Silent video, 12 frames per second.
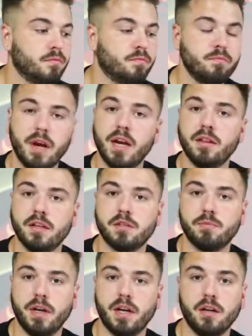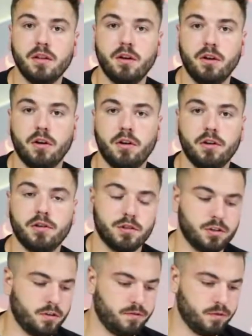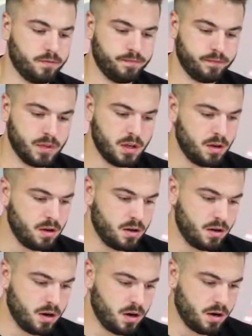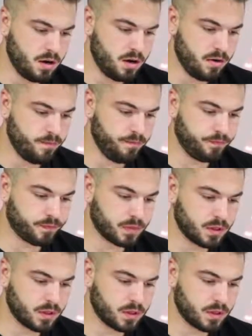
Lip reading: Mainly speaking, though, you're going to use your cell phone.